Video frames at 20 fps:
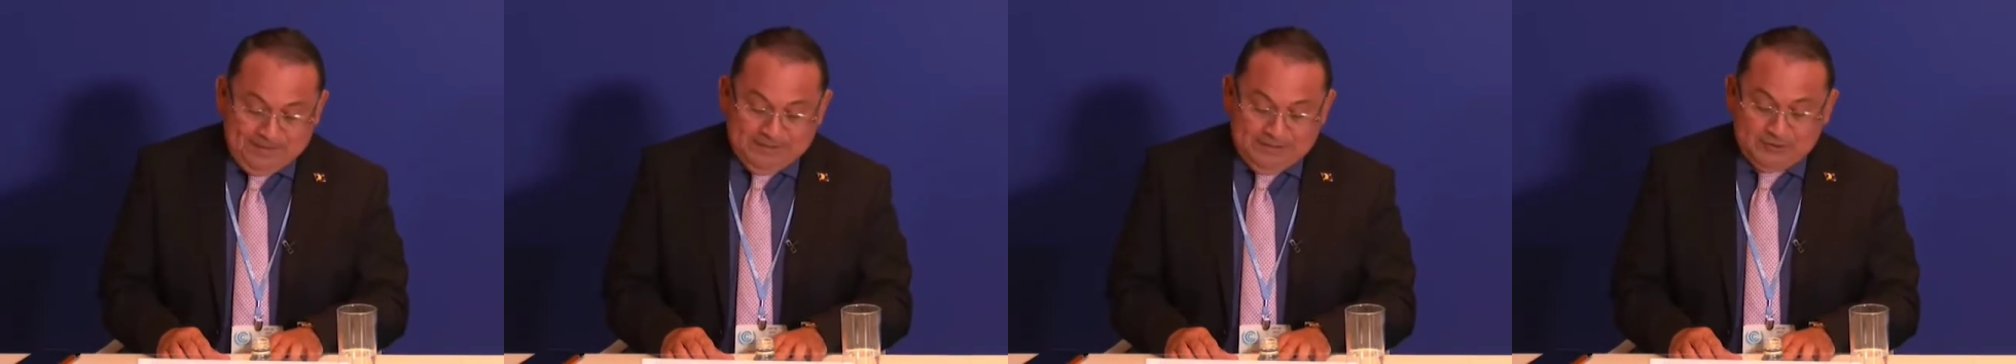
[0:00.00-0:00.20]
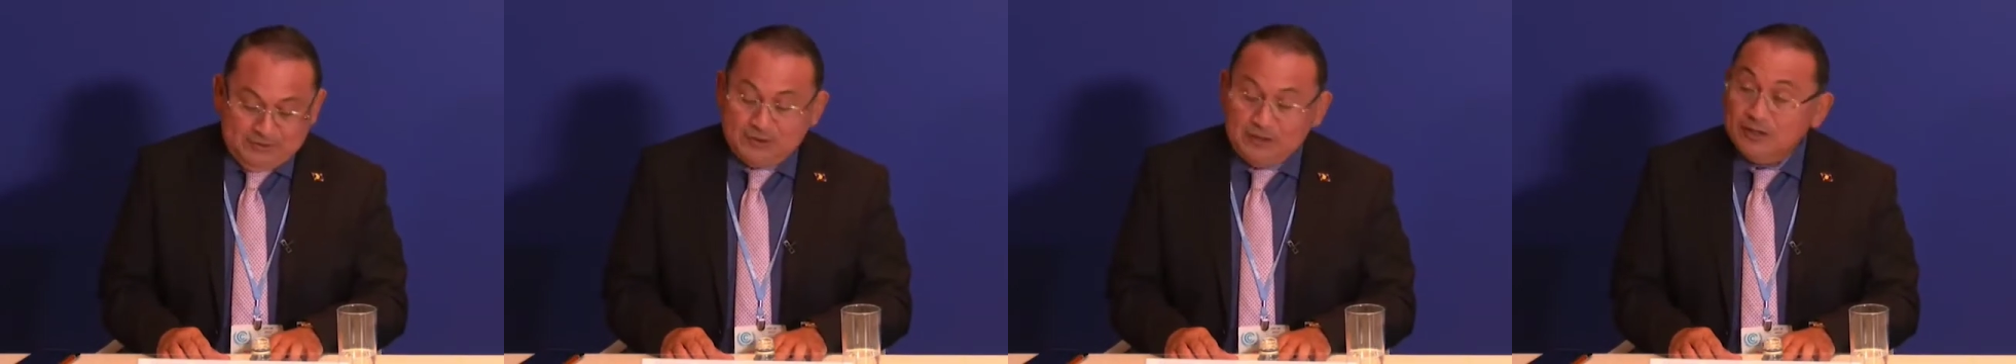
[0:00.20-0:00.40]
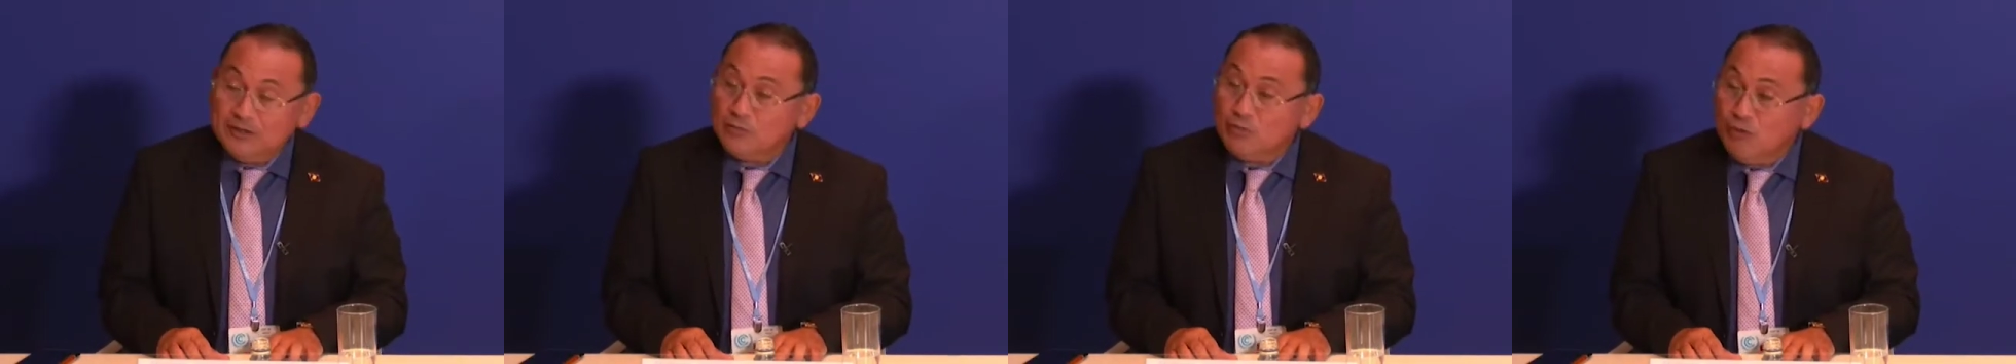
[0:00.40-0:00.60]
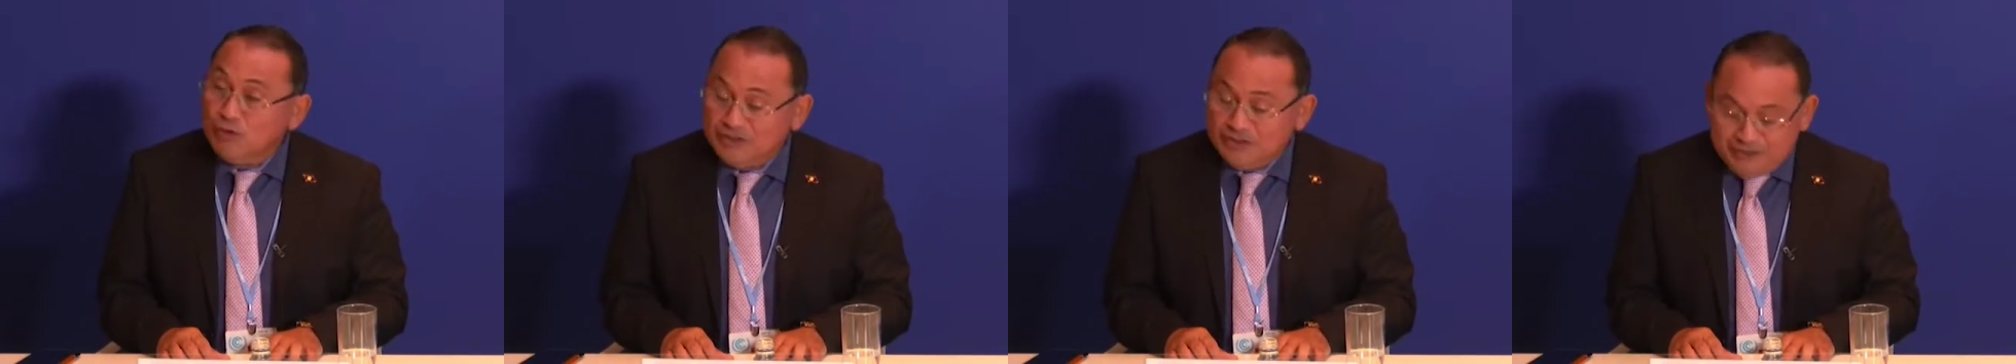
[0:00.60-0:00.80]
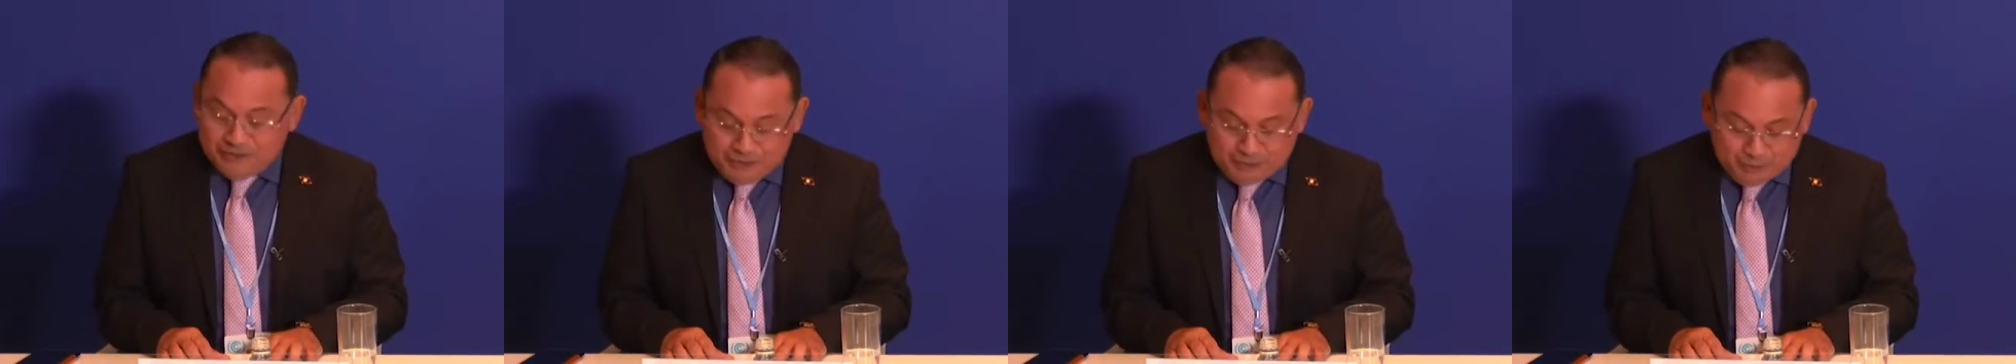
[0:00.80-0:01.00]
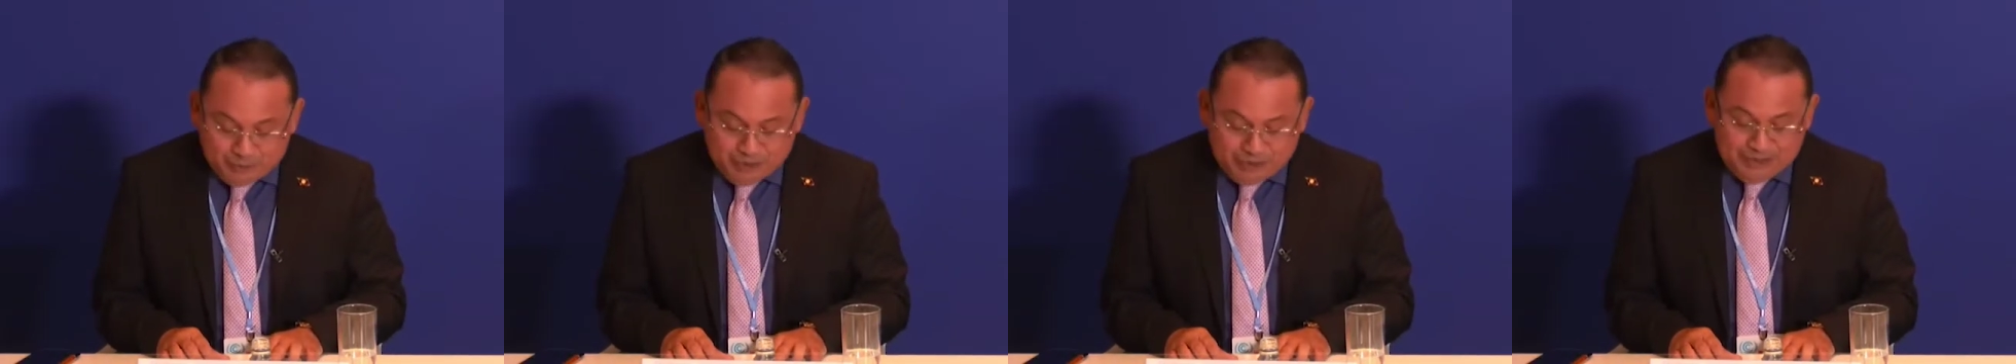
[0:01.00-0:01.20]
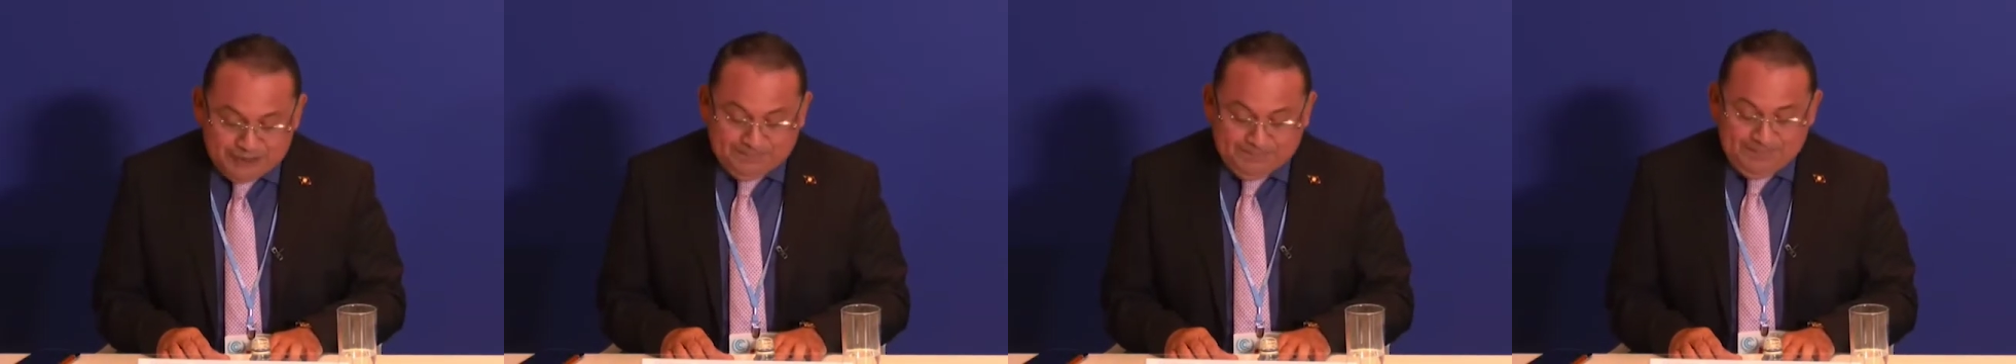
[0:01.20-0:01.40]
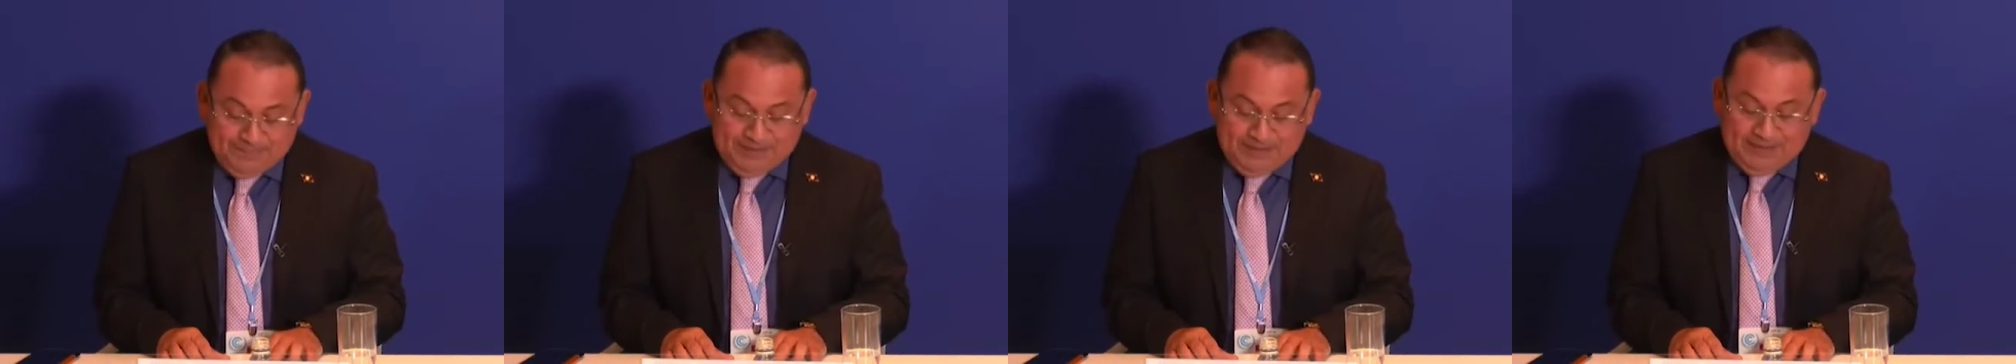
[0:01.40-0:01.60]
saltwater
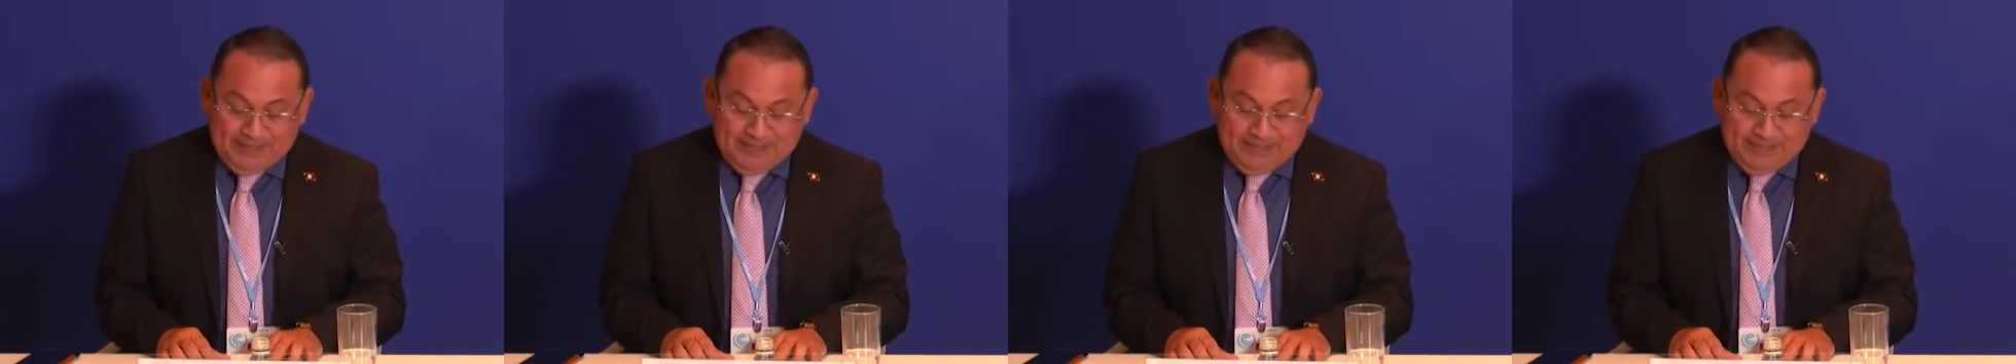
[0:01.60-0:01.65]
intrusion,